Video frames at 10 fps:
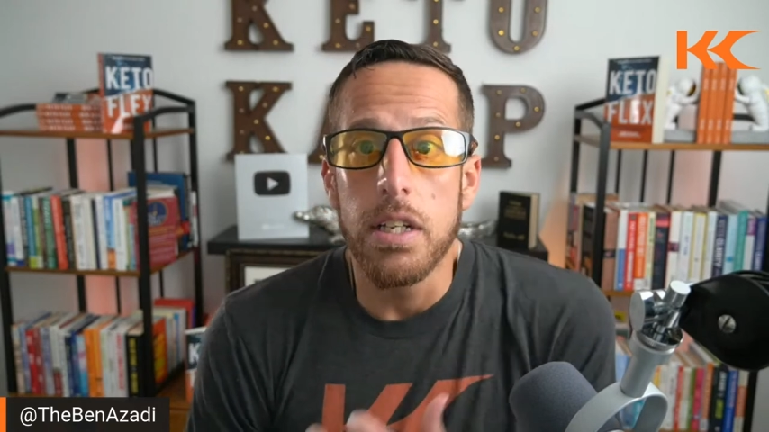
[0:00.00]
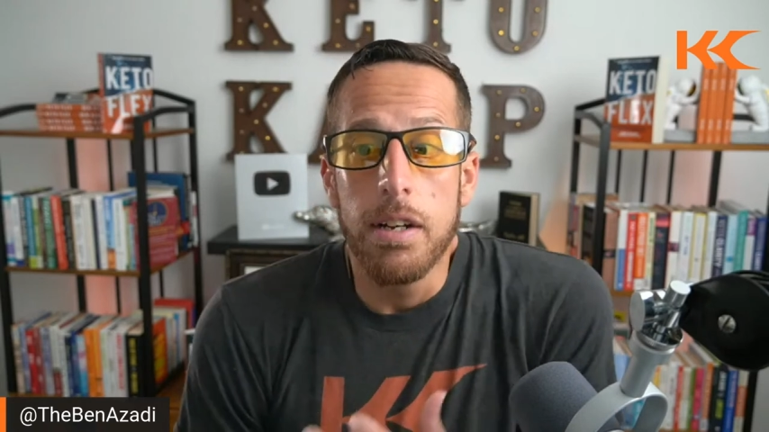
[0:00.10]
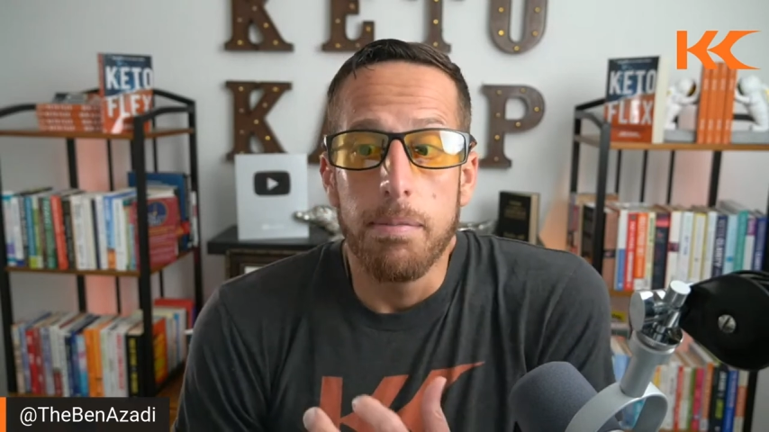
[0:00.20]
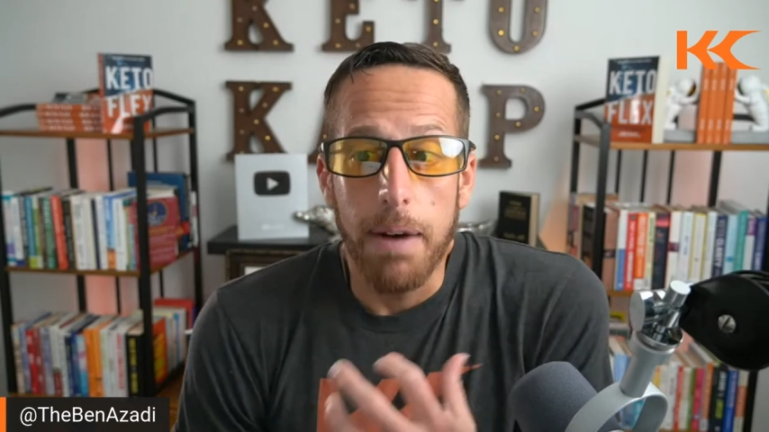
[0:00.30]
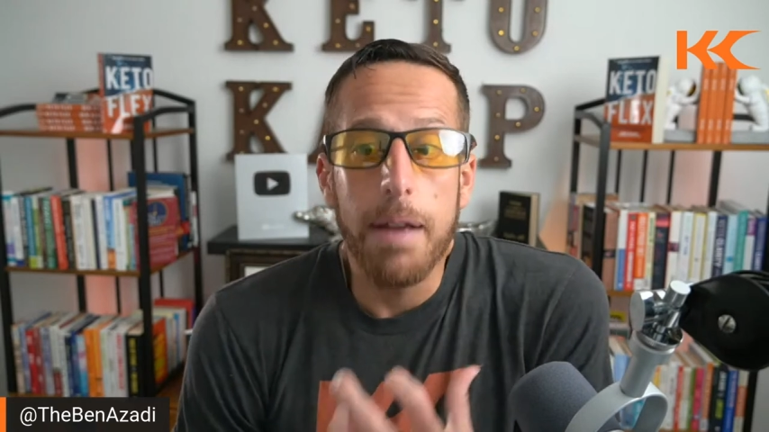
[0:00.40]

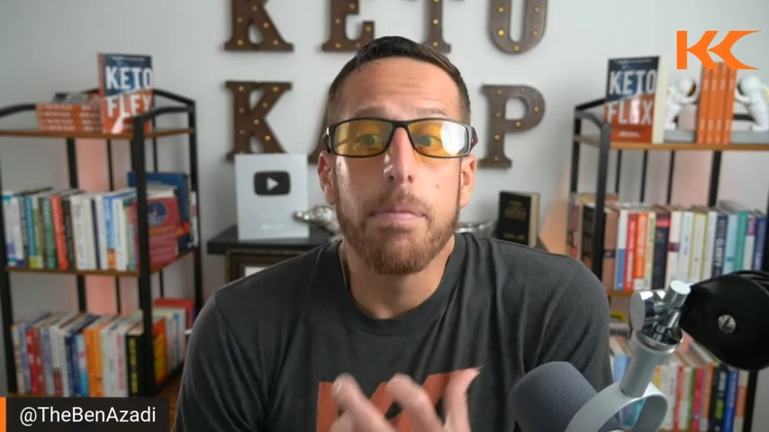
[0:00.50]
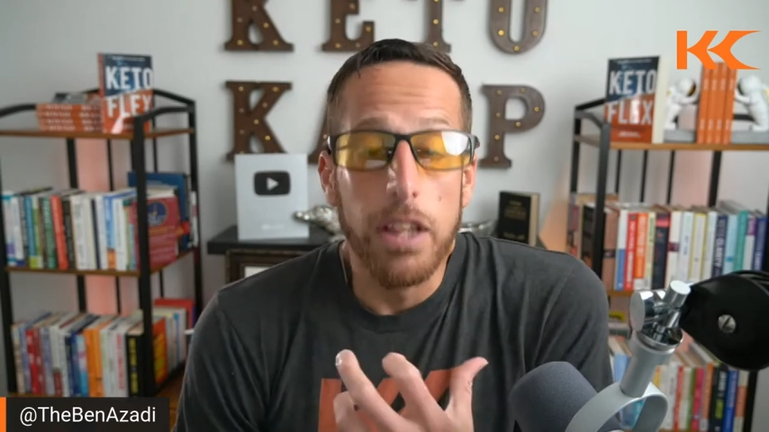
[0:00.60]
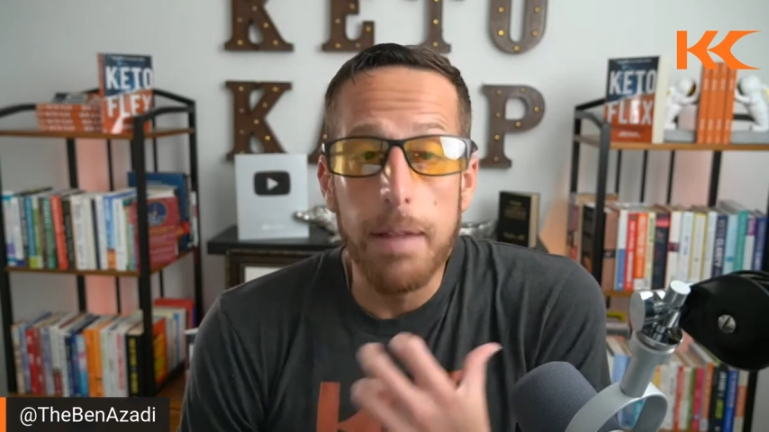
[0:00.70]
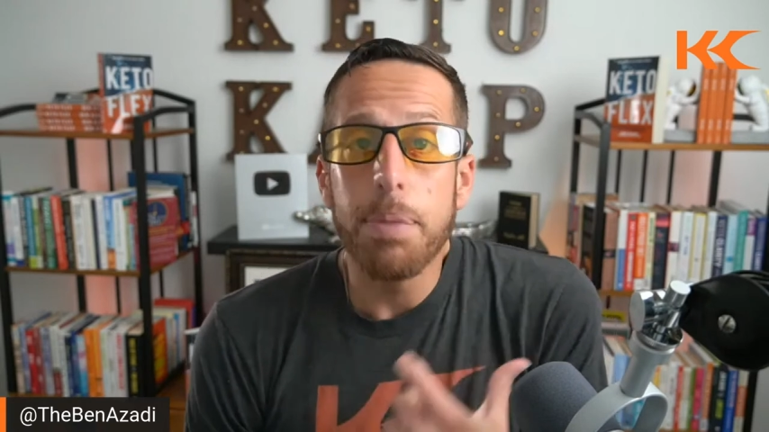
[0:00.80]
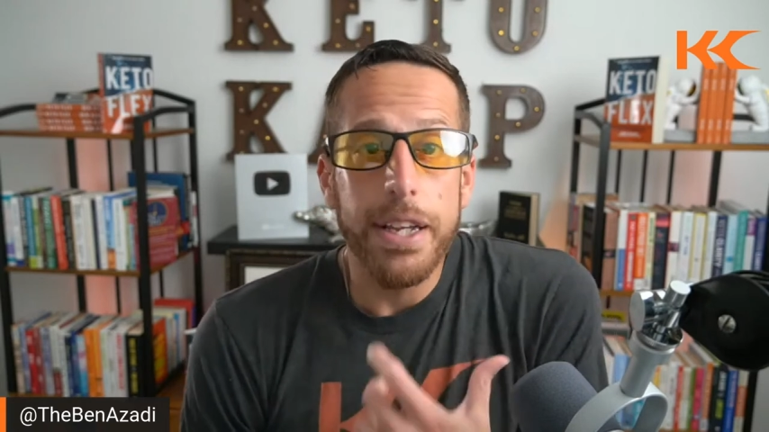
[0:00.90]
My
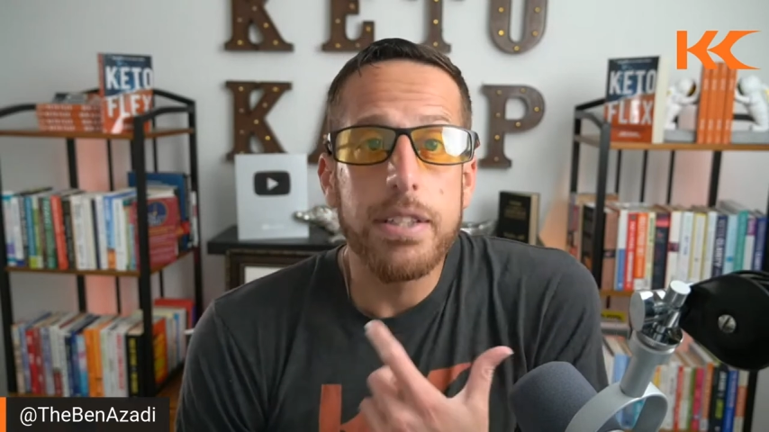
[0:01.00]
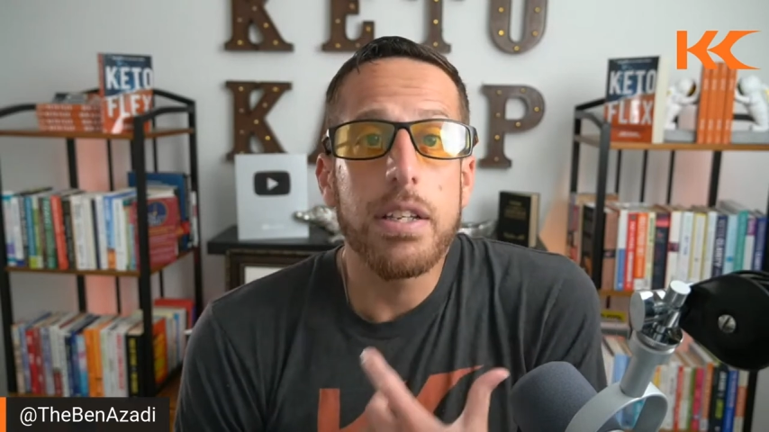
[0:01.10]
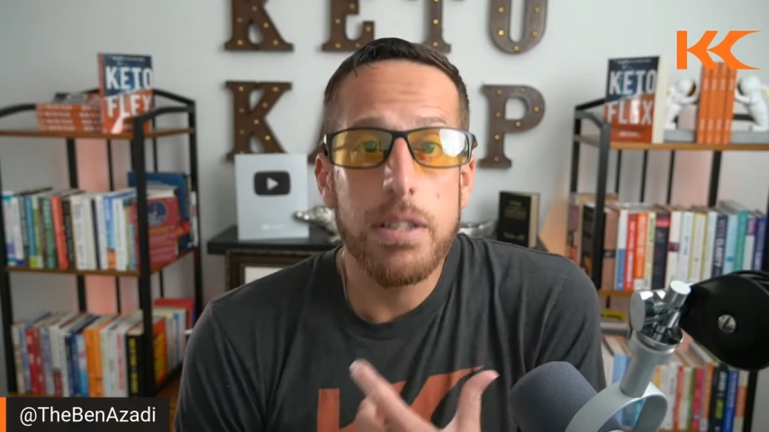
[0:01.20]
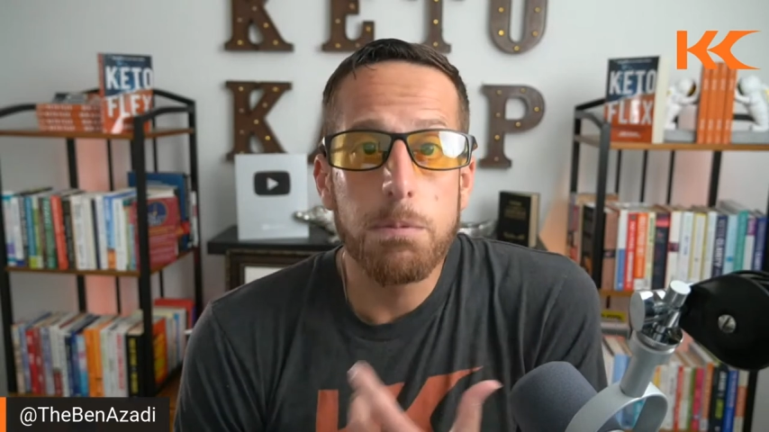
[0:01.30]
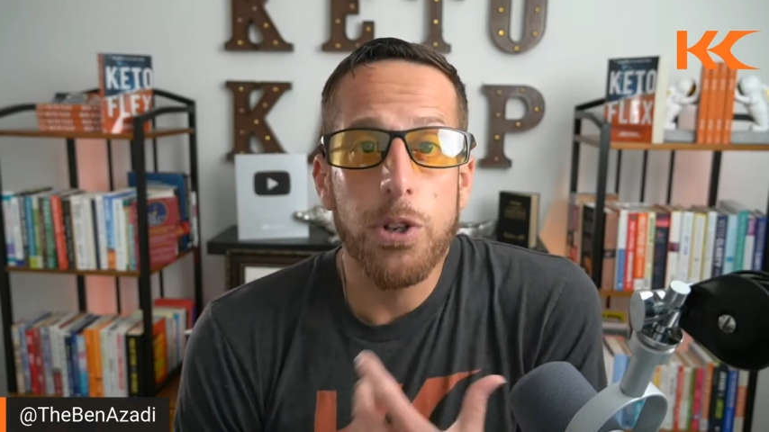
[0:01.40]
limbic
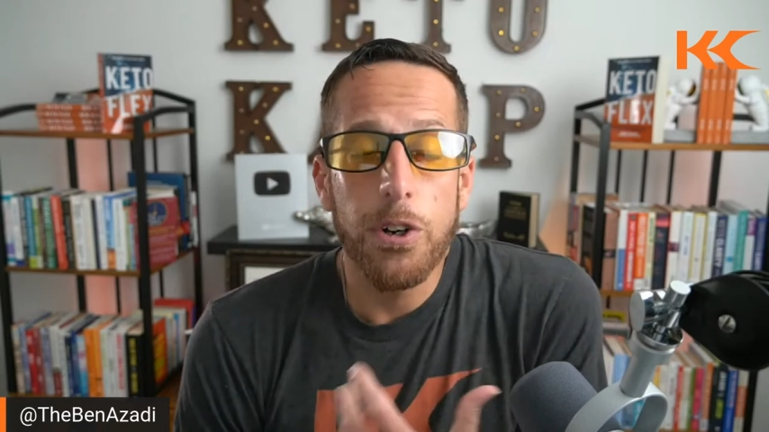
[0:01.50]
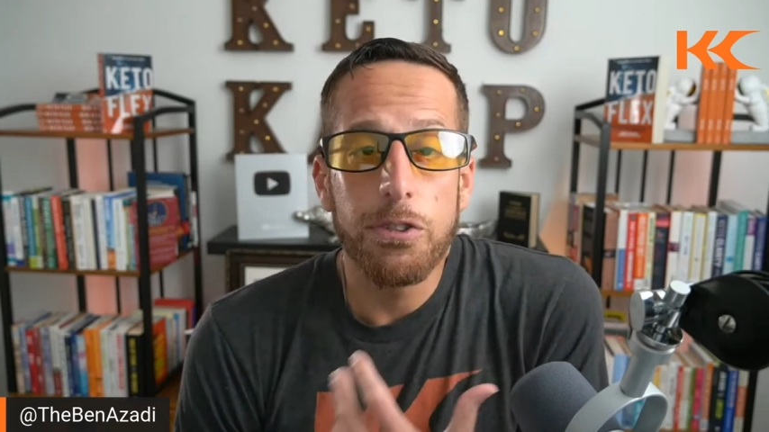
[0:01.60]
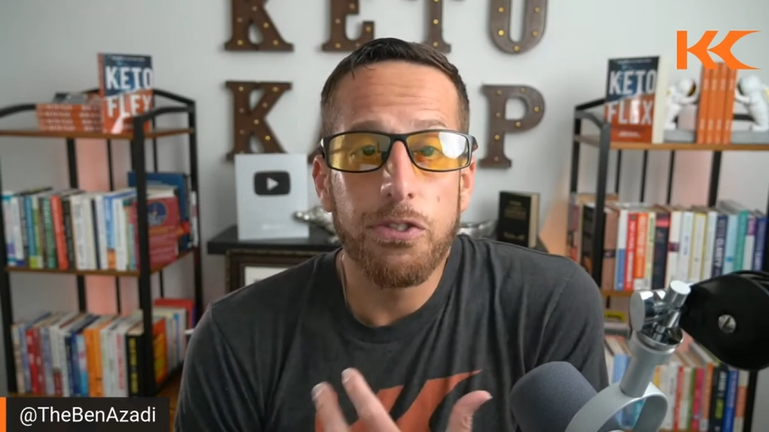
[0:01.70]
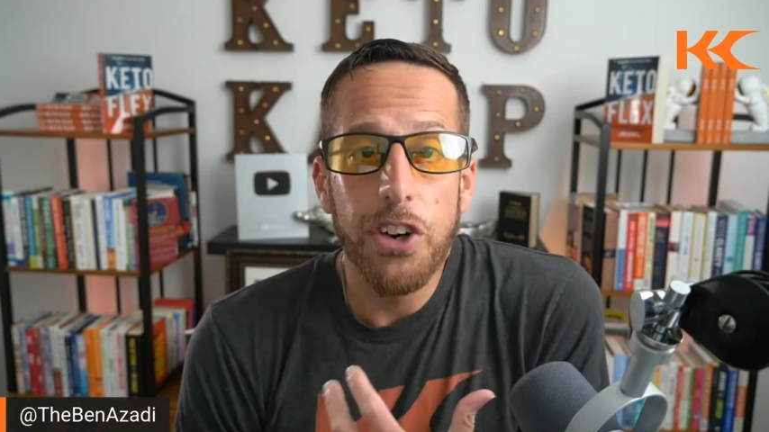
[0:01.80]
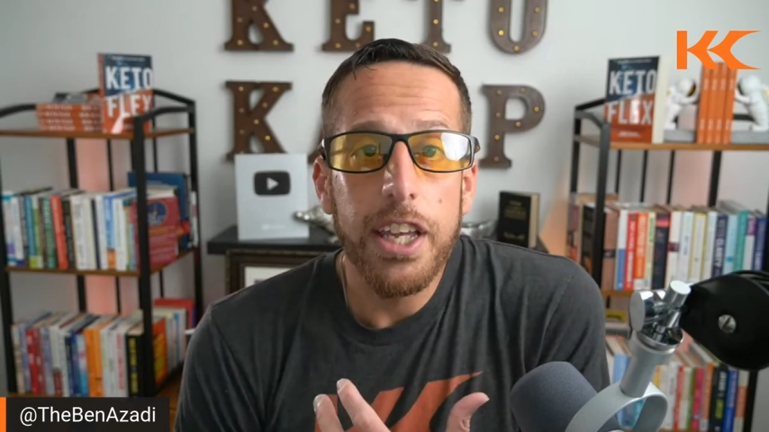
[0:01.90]
system started to
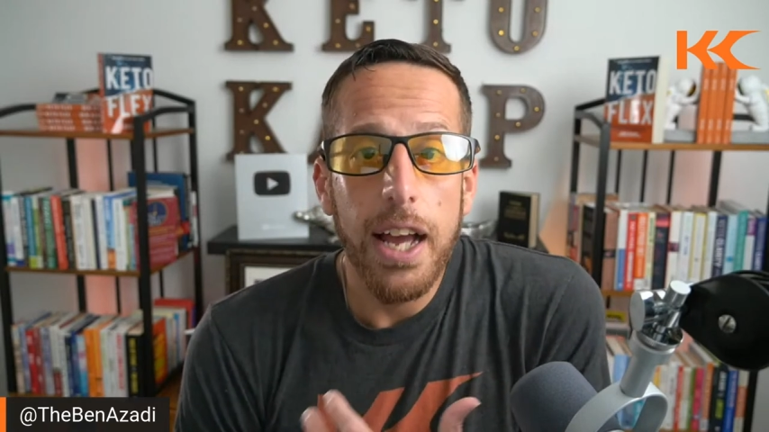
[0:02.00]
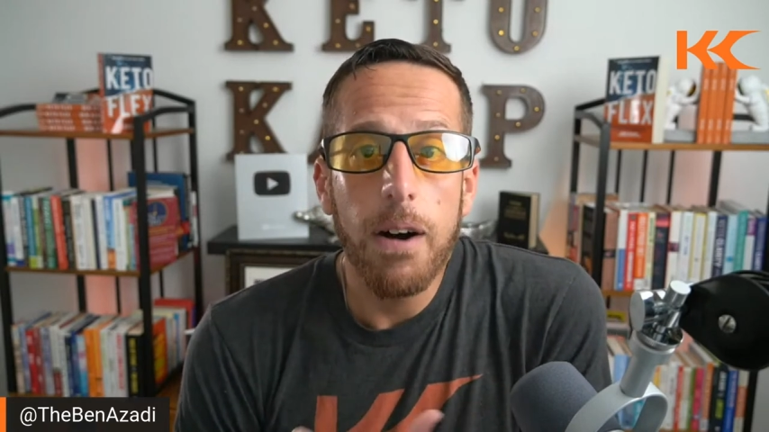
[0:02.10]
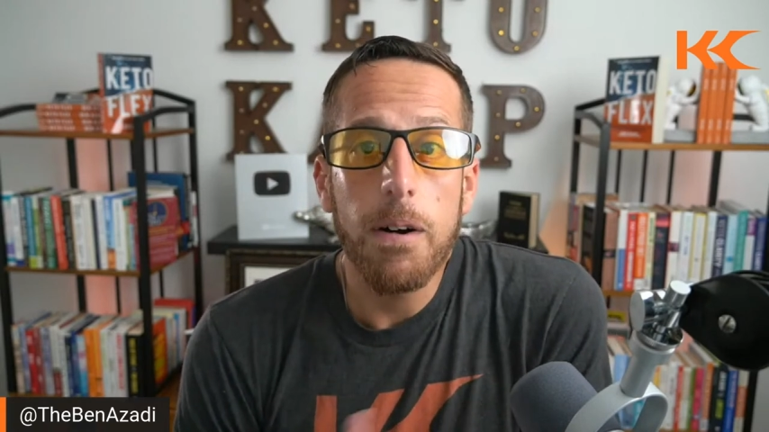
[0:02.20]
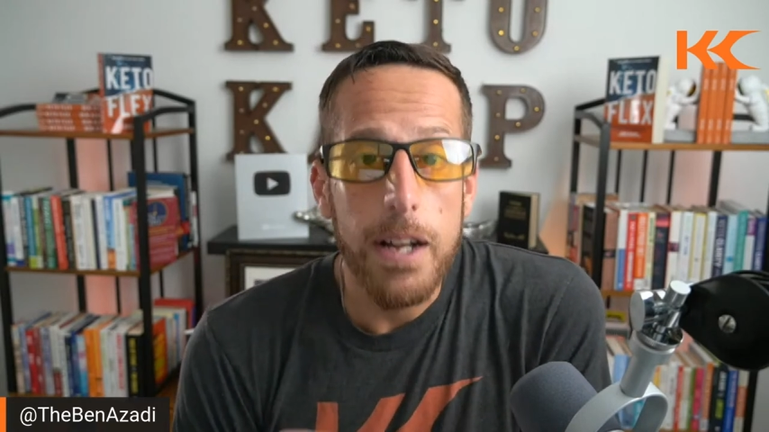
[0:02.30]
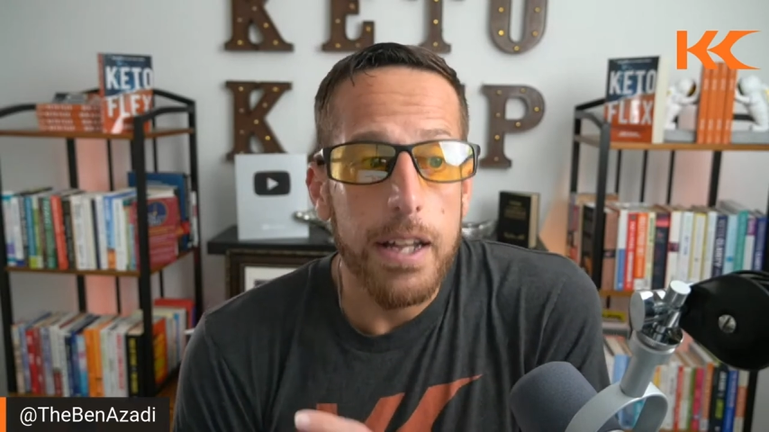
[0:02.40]
freak
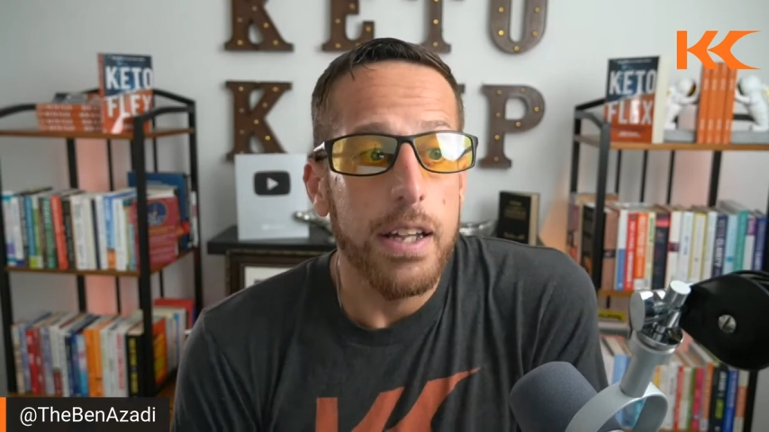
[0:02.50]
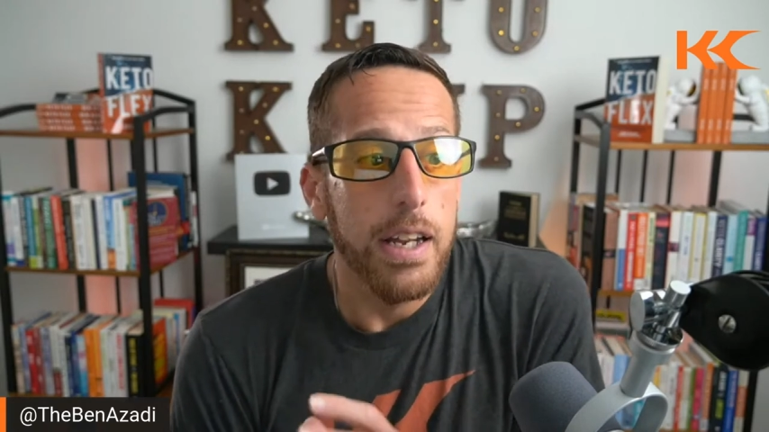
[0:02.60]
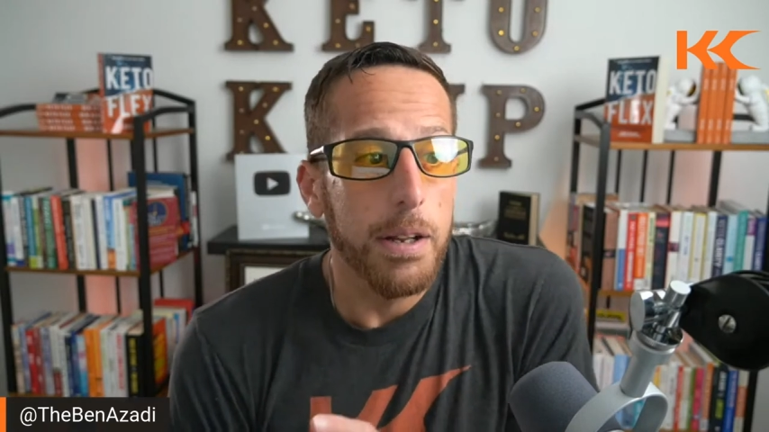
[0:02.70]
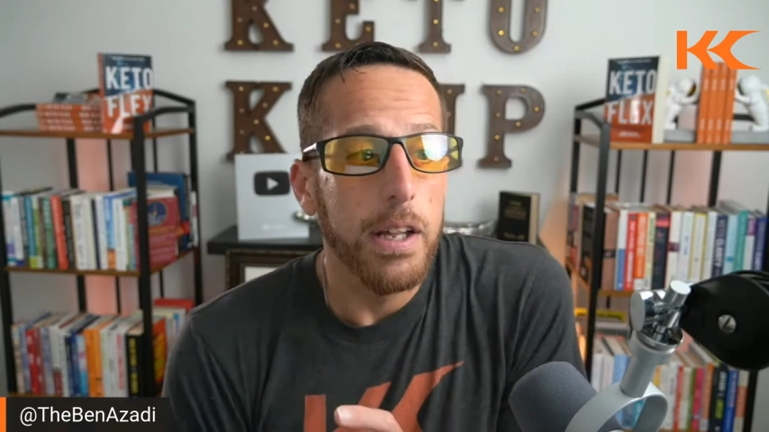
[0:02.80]
out and it,